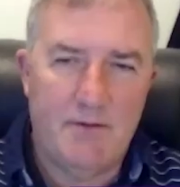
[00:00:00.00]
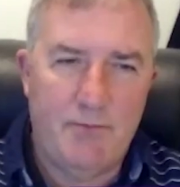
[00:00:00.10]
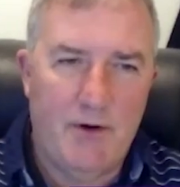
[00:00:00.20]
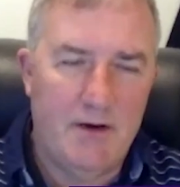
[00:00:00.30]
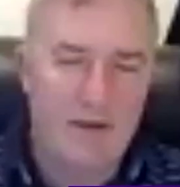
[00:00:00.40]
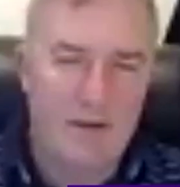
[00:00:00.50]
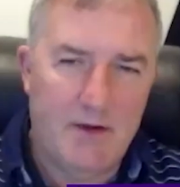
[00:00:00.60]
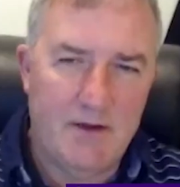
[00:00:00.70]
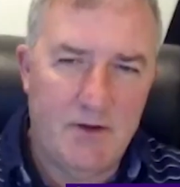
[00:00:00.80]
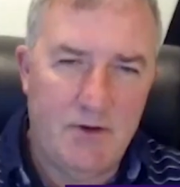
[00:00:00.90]
partly
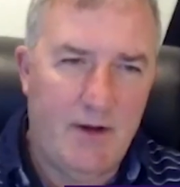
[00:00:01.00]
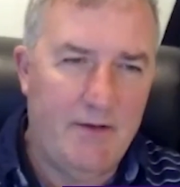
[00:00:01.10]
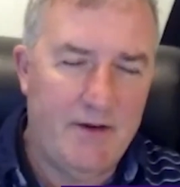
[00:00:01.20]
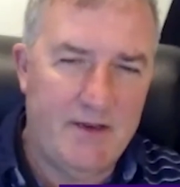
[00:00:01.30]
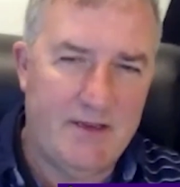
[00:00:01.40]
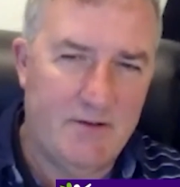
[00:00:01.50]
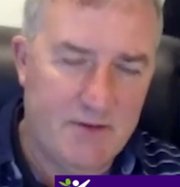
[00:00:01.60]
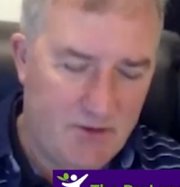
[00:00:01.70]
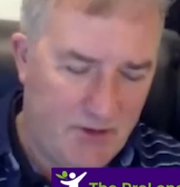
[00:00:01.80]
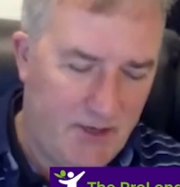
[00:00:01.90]
because you don't have any
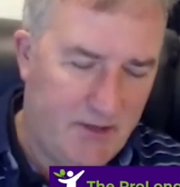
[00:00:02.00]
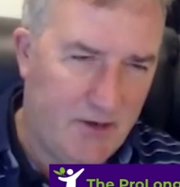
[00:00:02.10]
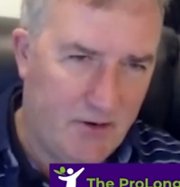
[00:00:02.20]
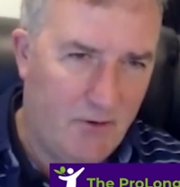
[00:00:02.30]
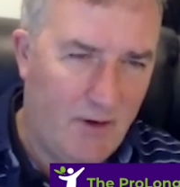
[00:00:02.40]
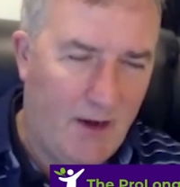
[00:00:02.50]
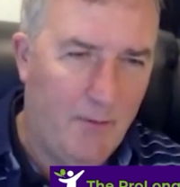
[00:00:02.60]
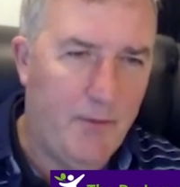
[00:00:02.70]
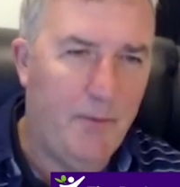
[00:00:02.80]
cells underneath to grow up.